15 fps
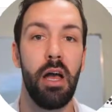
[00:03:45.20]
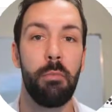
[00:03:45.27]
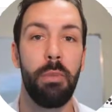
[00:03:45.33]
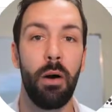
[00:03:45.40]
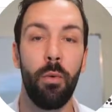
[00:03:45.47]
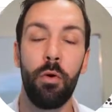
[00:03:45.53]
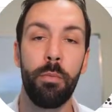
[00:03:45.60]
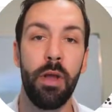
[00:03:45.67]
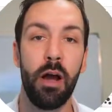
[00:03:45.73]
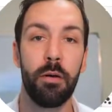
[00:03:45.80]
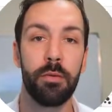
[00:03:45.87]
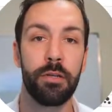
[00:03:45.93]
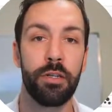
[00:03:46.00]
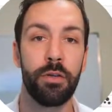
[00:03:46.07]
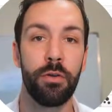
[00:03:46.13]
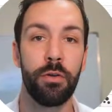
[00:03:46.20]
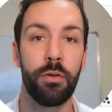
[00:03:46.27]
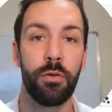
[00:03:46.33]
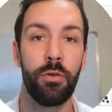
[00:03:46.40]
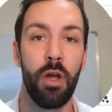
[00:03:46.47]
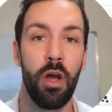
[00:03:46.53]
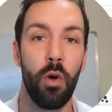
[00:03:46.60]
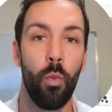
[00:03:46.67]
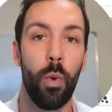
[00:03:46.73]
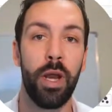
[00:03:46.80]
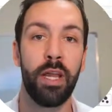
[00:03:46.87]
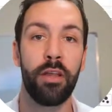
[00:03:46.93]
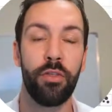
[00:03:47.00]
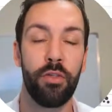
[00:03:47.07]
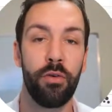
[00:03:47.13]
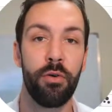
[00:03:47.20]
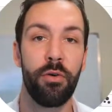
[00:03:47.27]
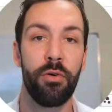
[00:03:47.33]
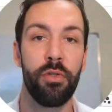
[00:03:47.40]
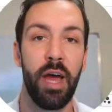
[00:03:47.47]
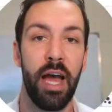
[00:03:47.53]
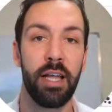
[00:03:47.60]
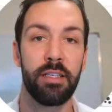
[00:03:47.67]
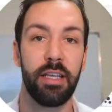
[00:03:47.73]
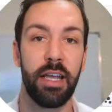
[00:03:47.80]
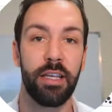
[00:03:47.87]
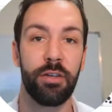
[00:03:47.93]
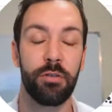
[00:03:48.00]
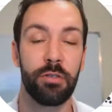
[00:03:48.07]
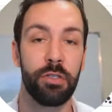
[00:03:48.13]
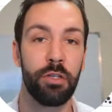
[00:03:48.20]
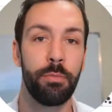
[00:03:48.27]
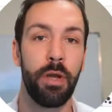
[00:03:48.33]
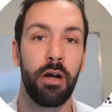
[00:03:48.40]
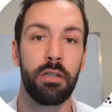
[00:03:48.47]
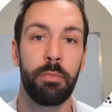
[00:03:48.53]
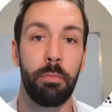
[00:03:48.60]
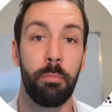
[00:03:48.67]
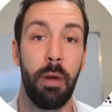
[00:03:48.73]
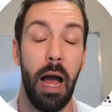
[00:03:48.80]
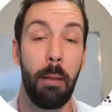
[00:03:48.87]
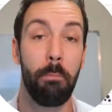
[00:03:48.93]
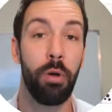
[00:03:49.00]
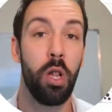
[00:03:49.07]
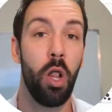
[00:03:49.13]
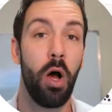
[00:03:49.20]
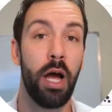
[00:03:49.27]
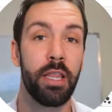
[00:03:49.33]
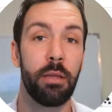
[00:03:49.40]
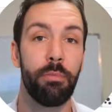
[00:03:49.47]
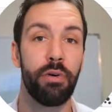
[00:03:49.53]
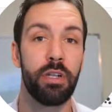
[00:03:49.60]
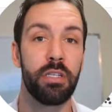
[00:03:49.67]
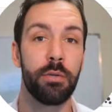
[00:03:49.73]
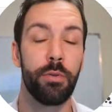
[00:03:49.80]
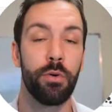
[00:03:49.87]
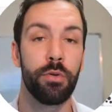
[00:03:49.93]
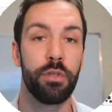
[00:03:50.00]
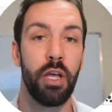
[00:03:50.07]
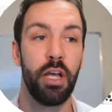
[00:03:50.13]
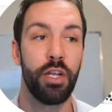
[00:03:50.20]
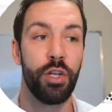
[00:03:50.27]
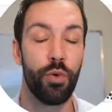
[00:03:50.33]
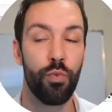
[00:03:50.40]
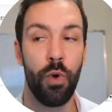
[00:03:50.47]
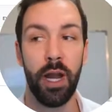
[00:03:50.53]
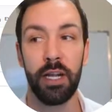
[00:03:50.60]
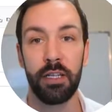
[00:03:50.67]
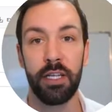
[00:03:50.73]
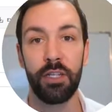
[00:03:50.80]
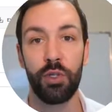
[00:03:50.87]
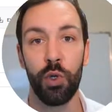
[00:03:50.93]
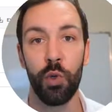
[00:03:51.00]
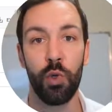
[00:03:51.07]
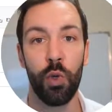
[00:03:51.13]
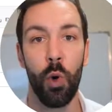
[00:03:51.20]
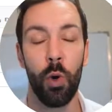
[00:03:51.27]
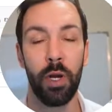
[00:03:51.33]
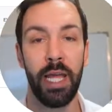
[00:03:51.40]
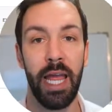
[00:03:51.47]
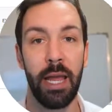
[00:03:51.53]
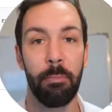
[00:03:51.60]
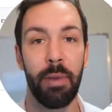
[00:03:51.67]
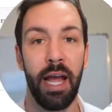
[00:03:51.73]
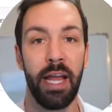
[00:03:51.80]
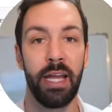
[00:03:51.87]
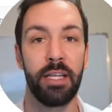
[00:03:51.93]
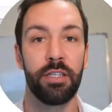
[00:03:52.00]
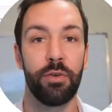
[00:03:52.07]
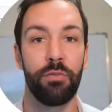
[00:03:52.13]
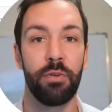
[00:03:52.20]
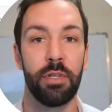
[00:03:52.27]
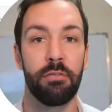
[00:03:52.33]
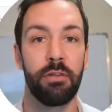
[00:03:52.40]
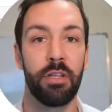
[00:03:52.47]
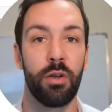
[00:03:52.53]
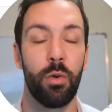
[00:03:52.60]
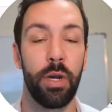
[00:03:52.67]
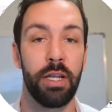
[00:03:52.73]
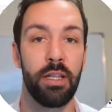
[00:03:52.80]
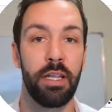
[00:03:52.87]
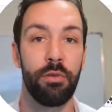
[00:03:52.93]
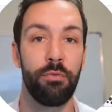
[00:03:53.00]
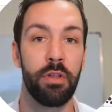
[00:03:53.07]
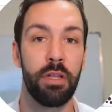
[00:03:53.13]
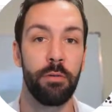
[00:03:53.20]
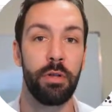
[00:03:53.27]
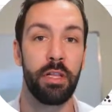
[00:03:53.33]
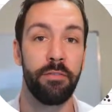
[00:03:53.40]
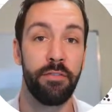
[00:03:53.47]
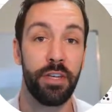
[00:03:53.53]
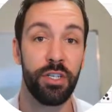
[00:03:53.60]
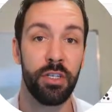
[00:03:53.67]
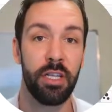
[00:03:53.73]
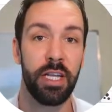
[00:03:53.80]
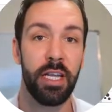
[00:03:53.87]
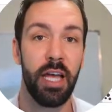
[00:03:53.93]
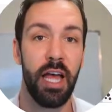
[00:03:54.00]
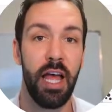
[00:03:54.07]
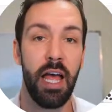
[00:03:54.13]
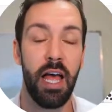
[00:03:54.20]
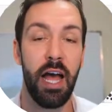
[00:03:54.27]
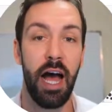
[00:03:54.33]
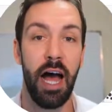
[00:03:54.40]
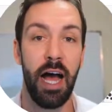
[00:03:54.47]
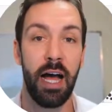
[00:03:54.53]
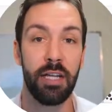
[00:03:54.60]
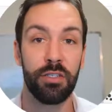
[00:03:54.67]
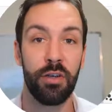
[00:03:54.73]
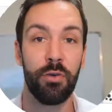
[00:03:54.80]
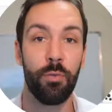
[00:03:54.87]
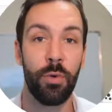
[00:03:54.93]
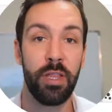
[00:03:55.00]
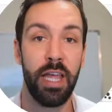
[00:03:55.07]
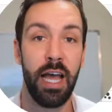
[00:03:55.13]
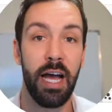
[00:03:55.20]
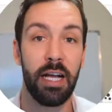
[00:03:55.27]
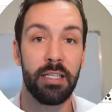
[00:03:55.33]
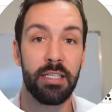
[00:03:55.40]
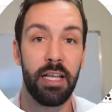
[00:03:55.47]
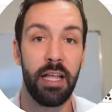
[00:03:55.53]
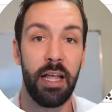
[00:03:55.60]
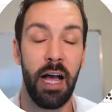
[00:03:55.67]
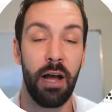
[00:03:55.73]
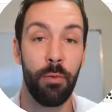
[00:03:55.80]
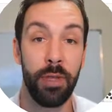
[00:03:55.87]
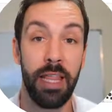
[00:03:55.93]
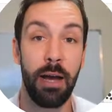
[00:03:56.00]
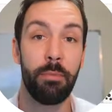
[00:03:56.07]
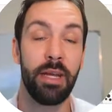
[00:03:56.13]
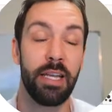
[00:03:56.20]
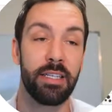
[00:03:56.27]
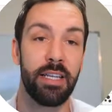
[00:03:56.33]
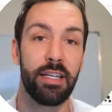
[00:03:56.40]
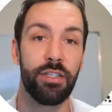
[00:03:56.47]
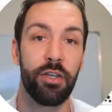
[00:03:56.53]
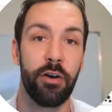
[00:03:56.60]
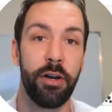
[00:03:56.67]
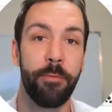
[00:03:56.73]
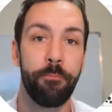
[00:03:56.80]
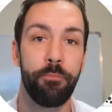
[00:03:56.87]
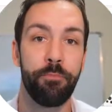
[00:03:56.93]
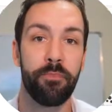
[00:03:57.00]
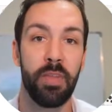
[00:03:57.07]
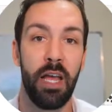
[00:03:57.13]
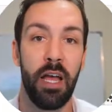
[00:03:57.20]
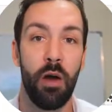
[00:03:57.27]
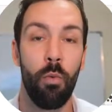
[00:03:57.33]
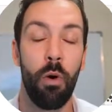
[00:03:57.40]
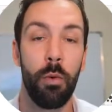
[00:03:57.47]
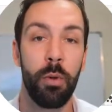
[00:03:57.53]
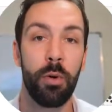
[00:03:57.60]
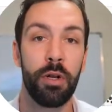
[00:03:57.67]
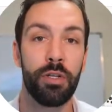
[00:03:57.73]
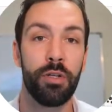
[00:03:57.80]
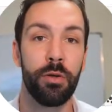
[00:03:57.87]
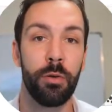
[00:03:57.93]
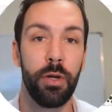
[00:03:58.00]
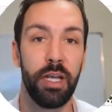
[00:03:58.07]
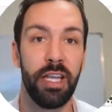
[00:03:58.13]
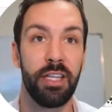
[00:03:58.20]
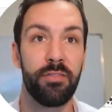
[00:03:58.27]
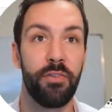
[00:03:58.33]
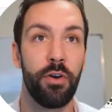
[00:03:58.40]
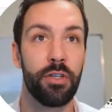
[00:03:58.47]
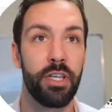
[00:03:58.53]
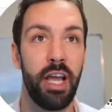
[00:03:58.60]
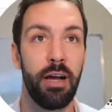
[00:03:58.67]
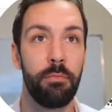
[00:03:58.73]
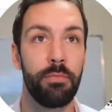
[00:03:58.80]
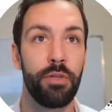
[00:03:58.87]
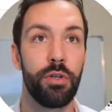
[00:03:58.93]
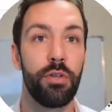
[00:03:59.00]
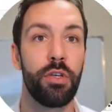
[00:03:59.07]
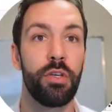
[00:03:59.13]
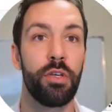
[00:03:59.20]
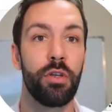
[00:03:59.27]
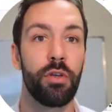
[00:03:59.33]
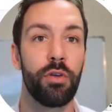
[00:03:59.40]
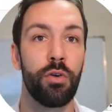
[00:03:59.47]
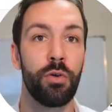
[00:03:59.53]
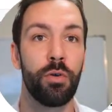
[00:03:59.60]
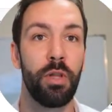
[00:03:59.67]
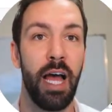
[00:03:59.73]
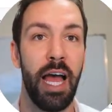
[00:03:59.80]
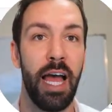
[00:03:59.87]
but we'll be able to wing through that and you'll still be able to apply the principles directly to your campaigns really, really quickly, really, really efficiently. So with that being said, what we want to do is first come to the Google